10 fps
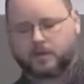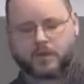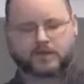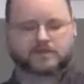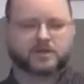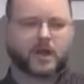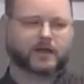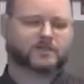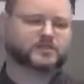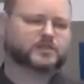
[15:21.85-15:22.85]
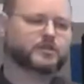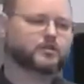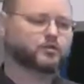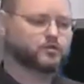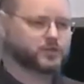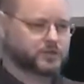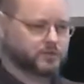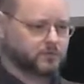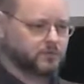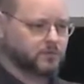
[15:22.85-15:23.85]
that does not
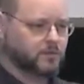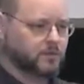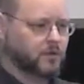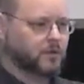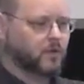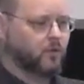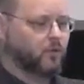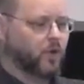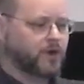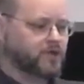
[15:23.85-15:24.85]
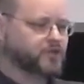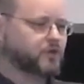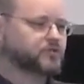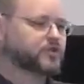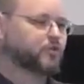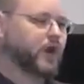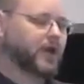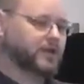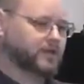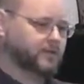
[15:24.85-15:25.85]
excuse what he chose to
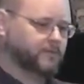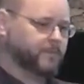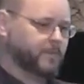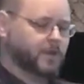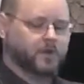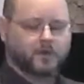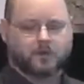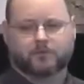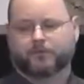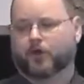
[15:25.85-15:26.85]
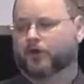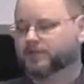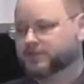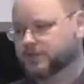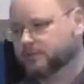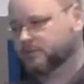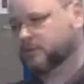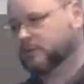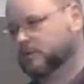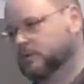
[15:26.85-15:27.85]
write. First,
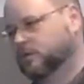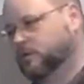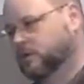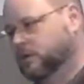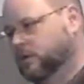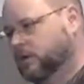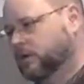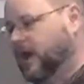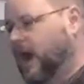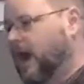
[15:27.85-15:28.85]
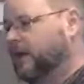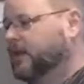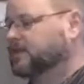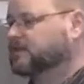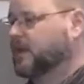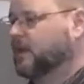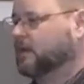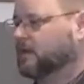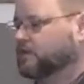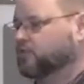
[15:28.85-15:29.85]
God has said
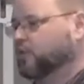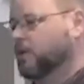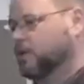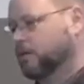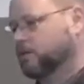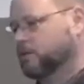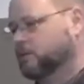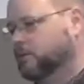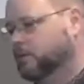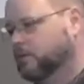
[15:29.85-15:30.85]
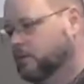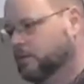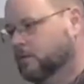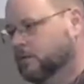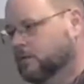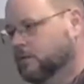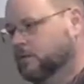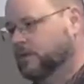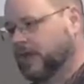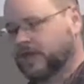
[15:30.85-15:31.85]
in his word
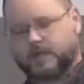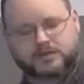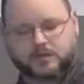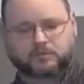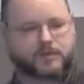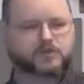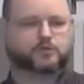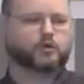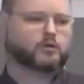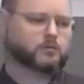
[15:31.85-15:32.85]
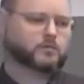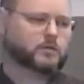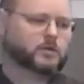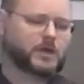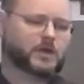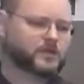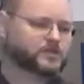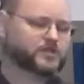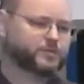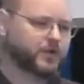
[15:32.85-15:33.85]
that he is invisible, that he
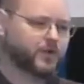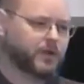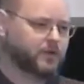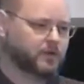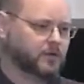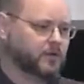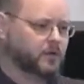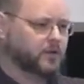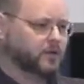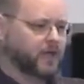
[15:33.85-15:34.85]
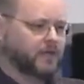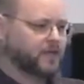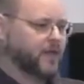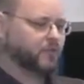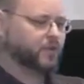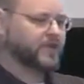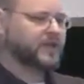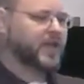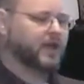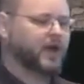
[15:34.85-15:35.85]
is spirit, that, that we
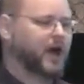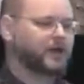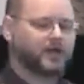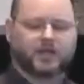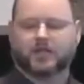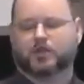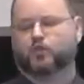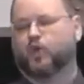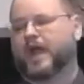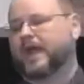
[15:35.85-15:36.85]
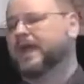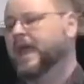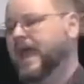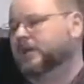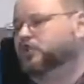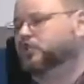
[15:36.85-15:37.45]
cannot in any way and